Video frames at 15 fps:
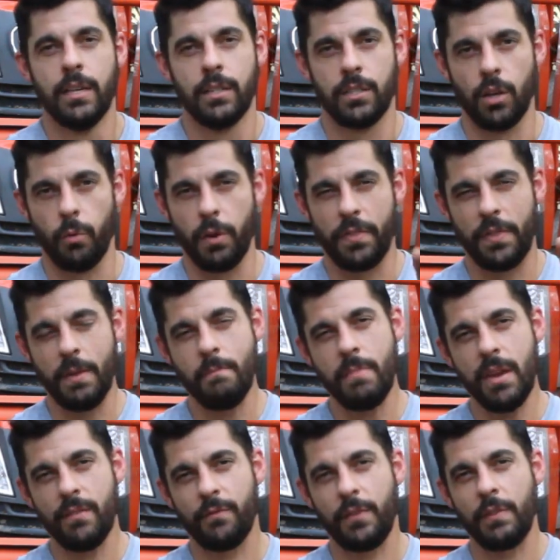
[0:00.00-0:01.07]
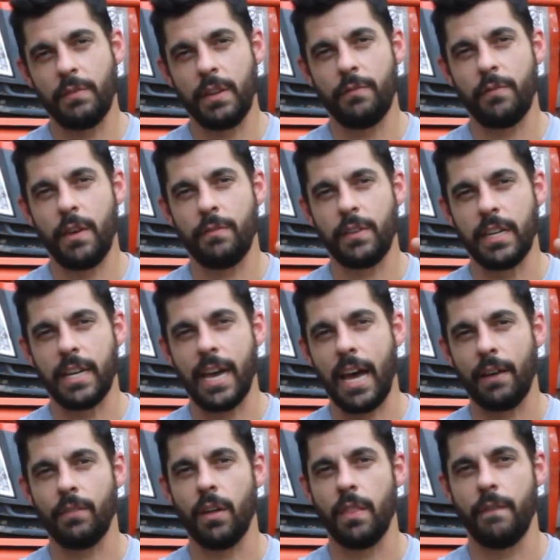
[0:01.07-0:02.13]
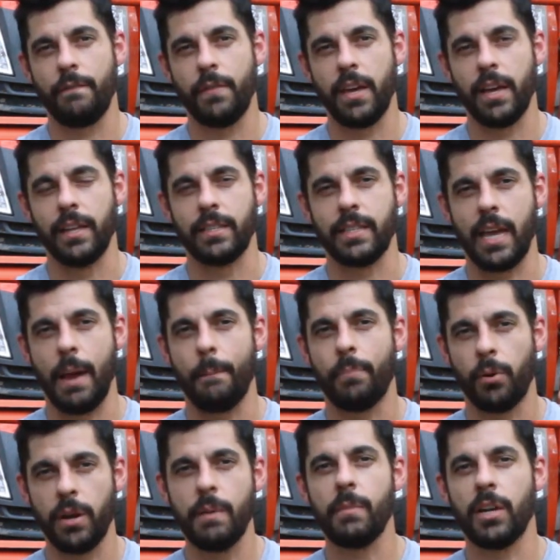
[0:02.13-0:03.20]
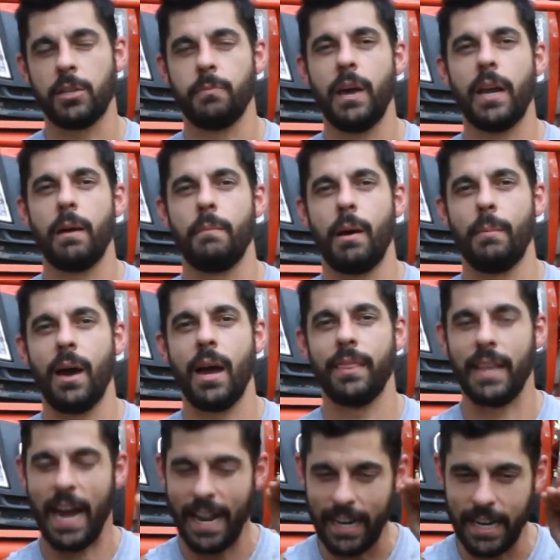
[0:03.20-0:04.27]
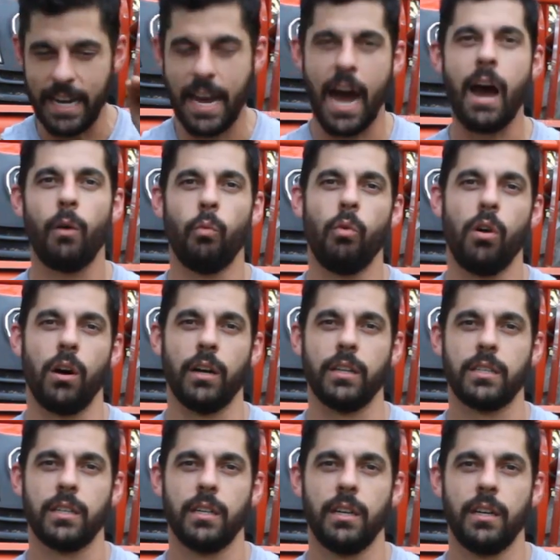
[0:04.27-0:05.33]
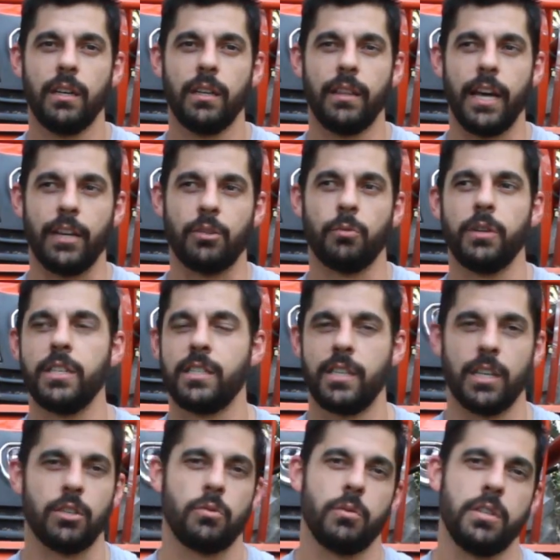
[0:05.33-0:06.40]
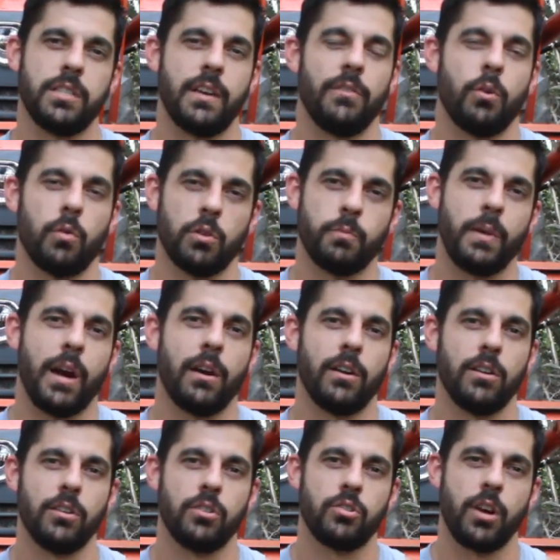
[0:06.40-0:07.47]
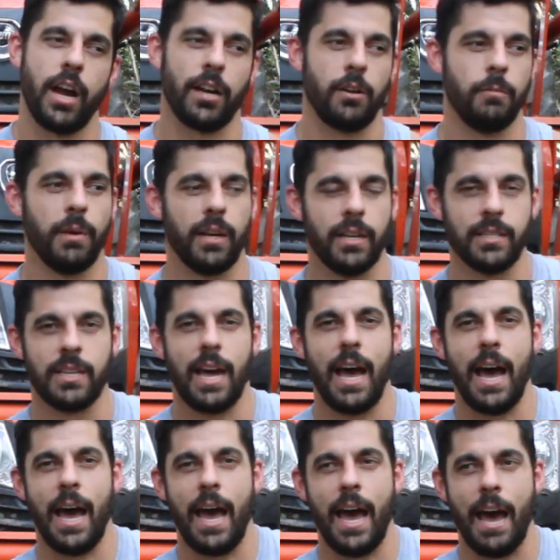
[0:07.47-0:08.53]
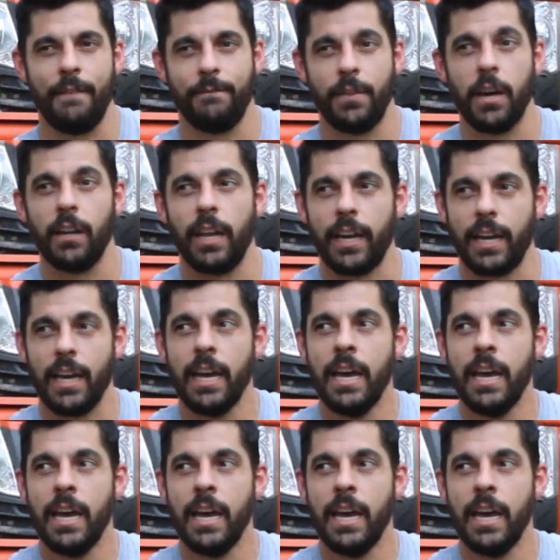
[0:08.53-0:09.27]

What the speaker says: So with them being 50-50, kind of on the fence, it pretty much made up my mind that I did not want that 26, 27 horsepower tractor, because I felt like